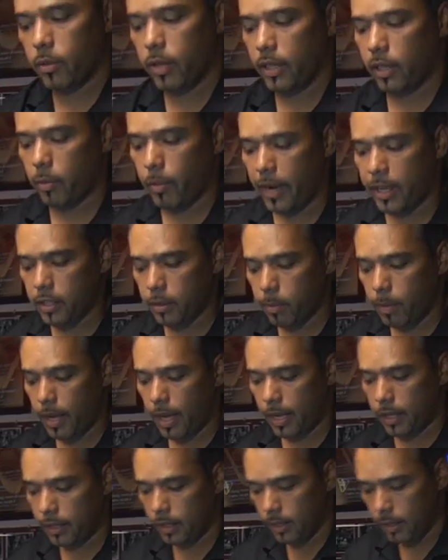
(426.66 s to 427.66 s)
right in the right
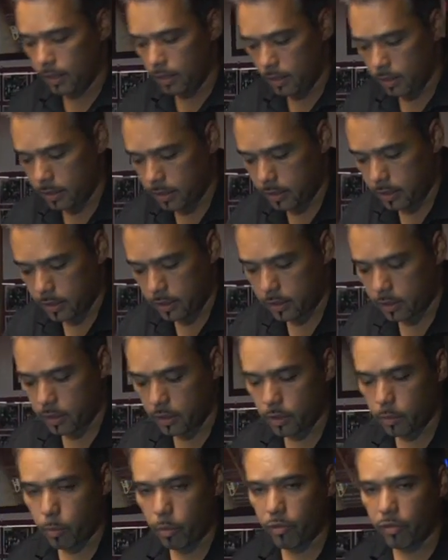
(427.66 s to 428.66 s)
spot, you see this,
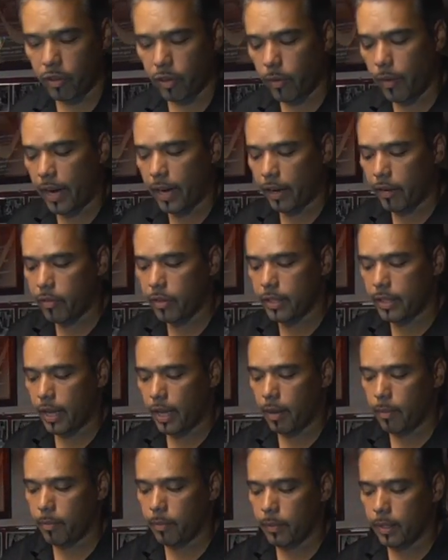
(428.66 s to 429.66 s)
it's a perfect rack every
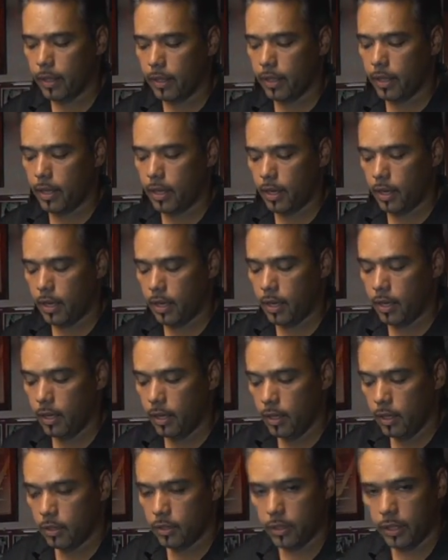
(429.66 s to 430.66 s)
time. And then,
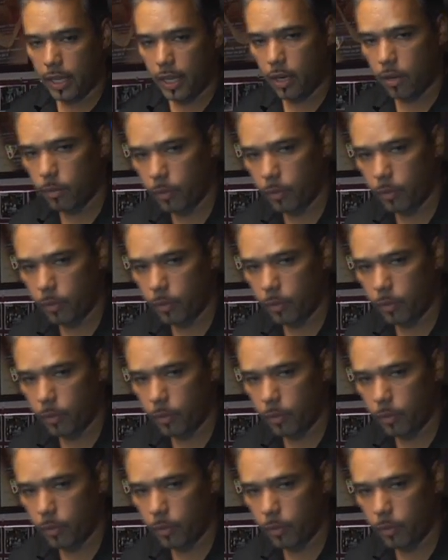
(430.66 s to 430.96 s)
so now